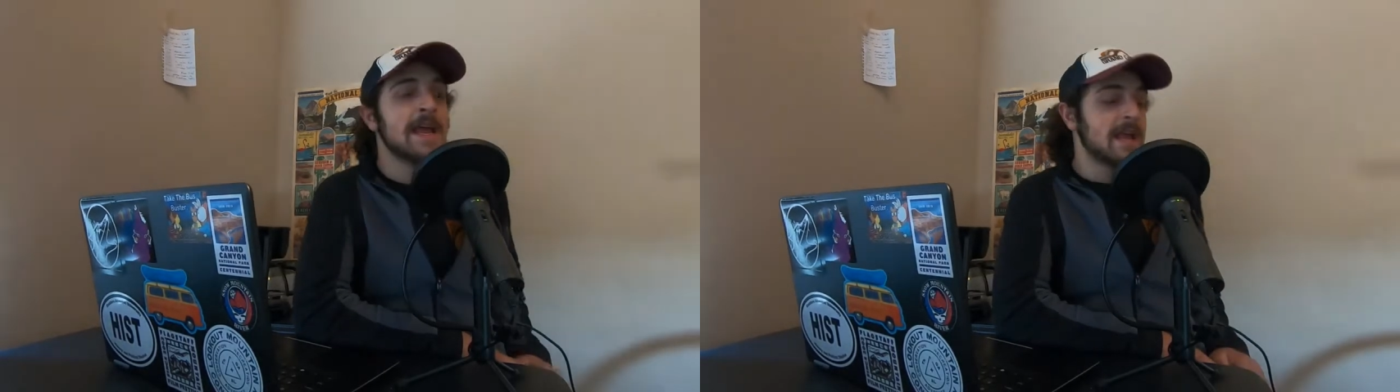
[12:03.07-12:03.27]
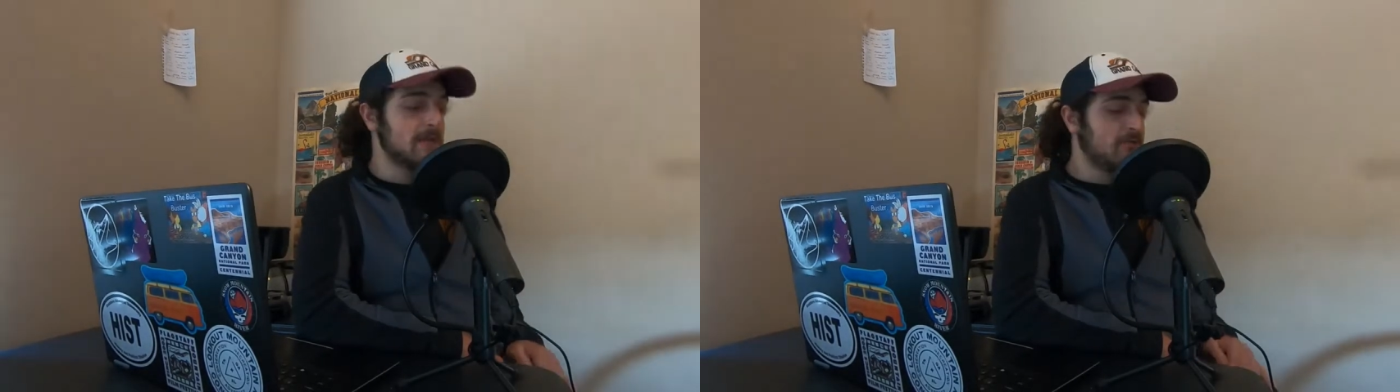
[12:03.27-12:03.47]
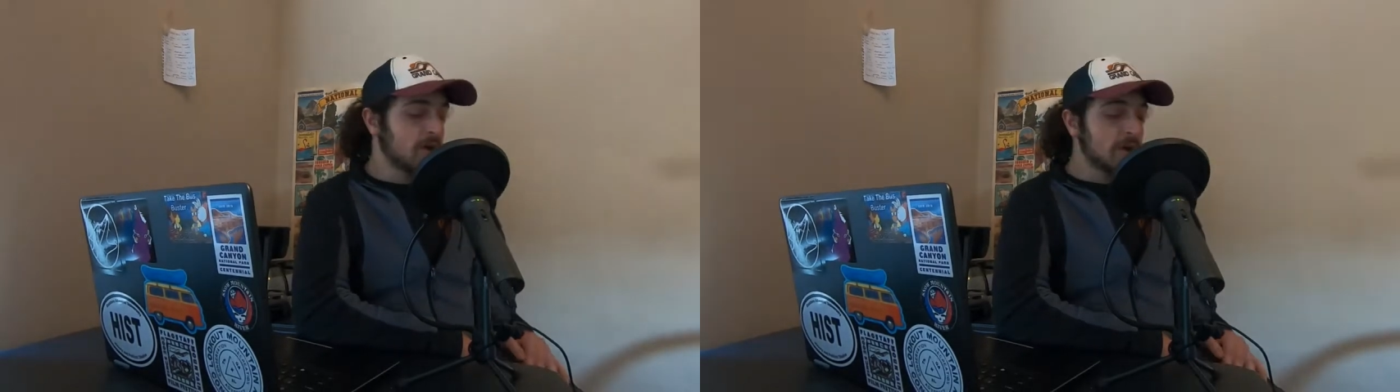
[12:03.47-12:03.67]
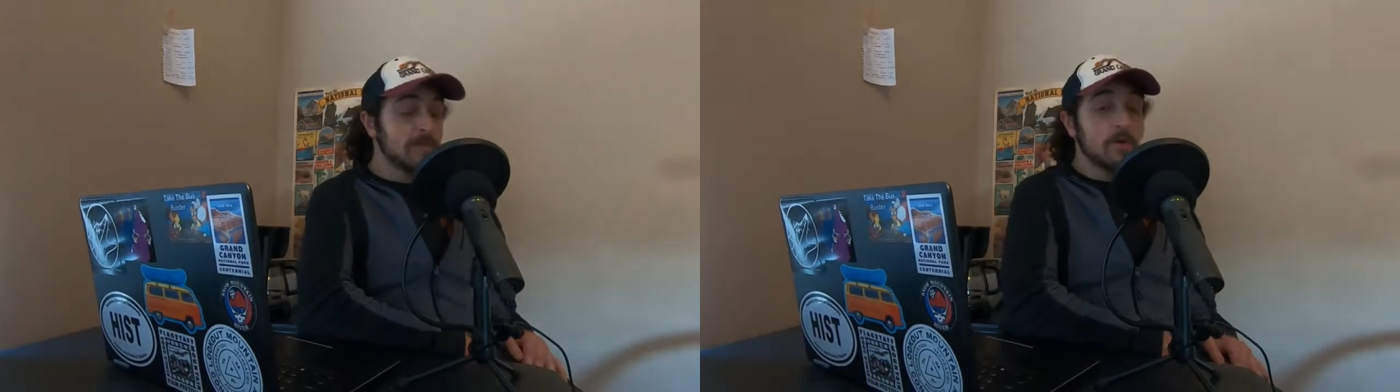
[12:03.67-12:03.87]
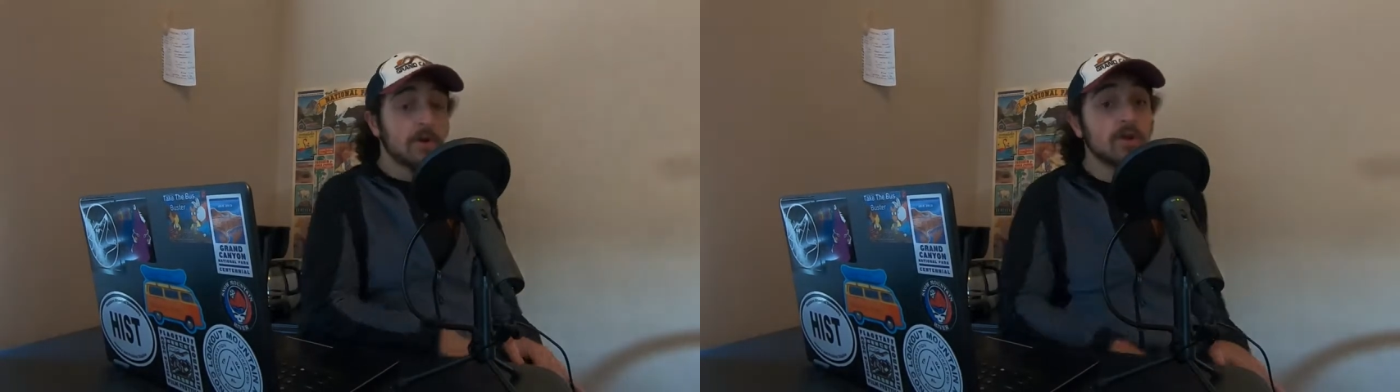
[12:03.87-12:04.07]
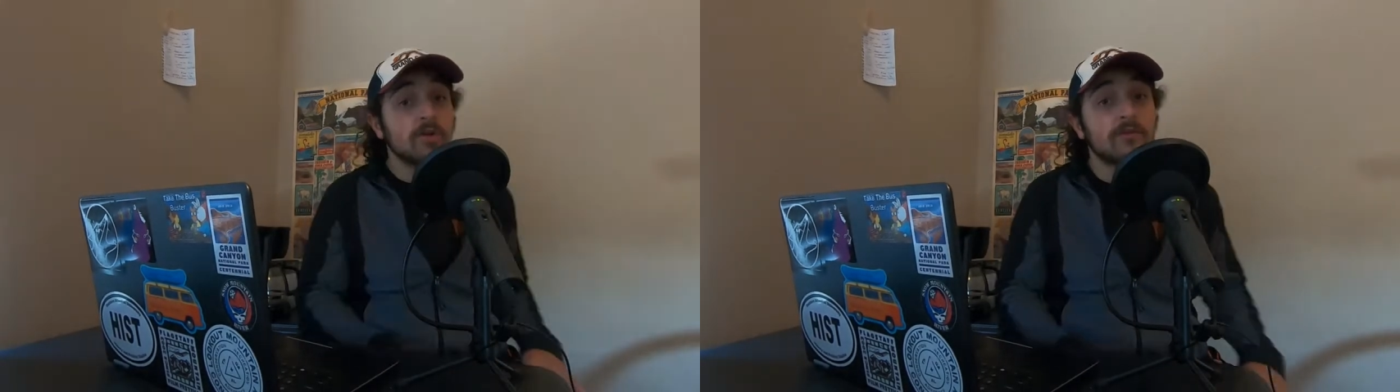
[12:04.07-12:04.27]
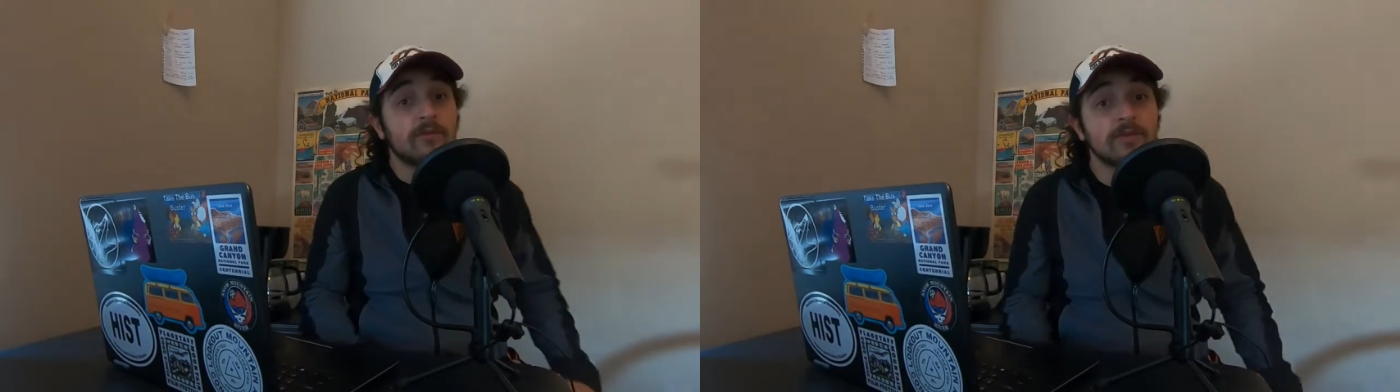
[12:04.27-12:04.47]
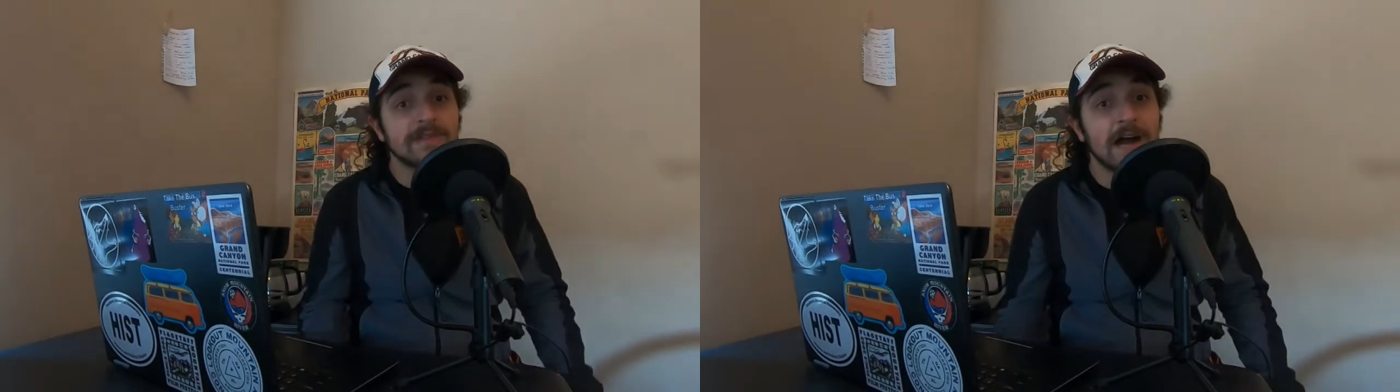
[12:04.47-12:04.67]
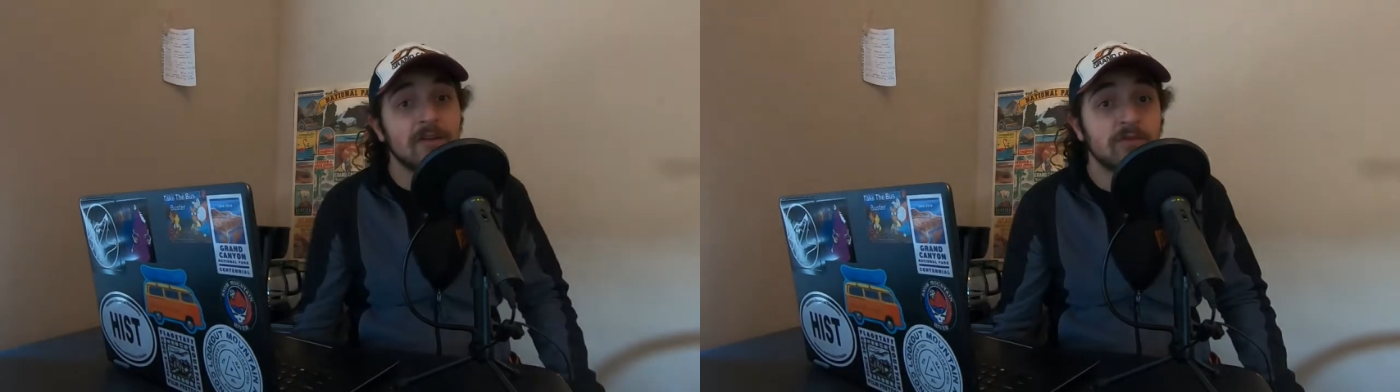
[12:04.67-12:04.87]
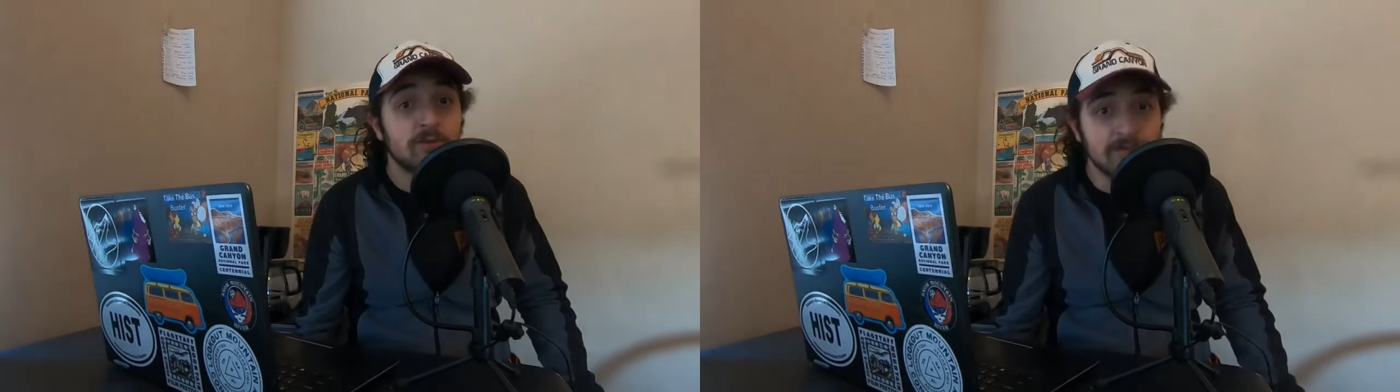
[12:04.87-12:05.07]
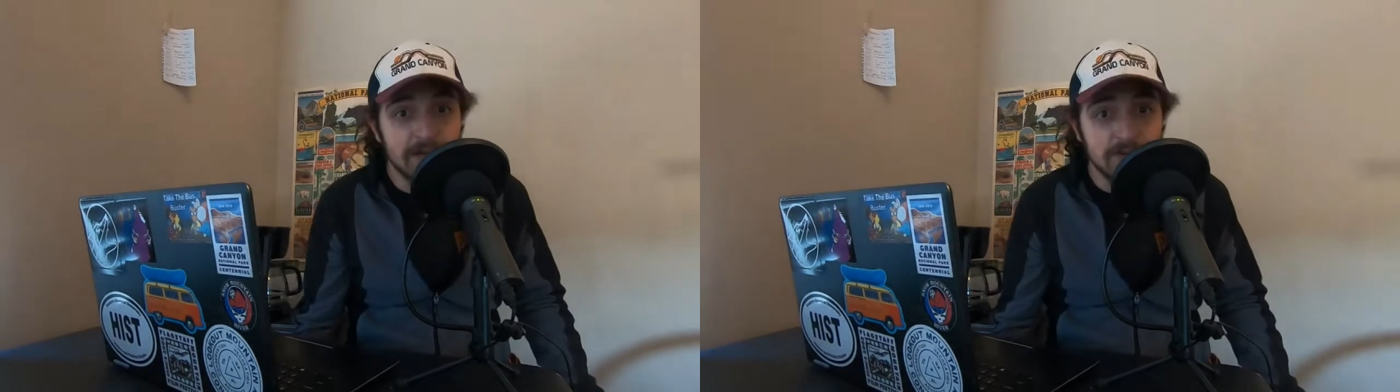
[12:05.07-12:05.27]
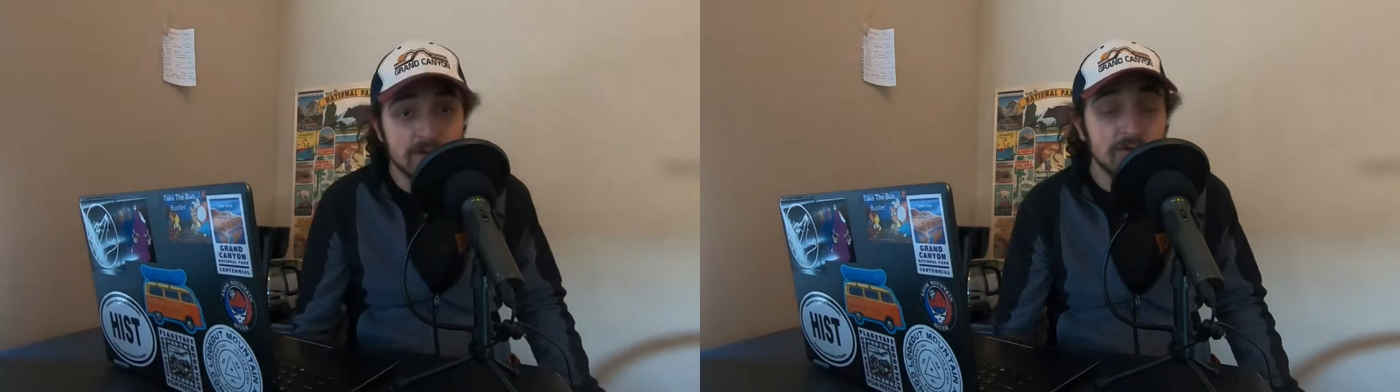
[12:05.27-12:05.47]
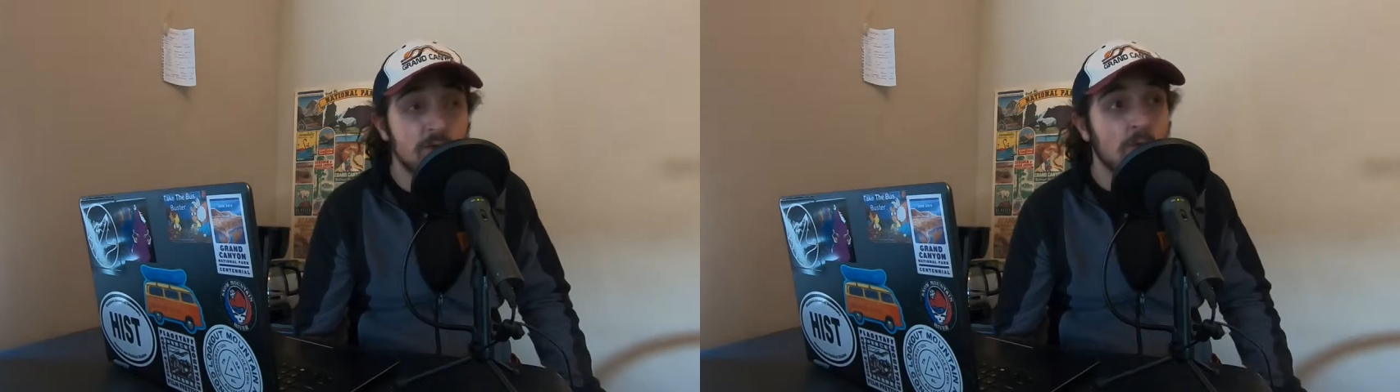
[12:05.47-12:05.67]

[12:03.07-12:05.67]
If you're going to be going on your first outdoor adventure,